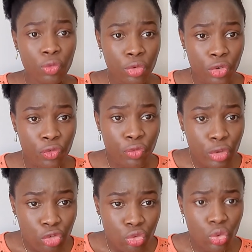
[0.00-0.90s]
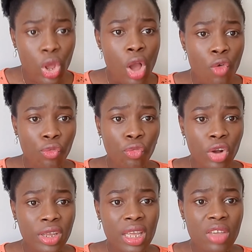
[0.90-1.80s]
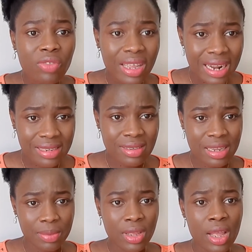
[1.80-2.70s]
refuse to forgive and accept.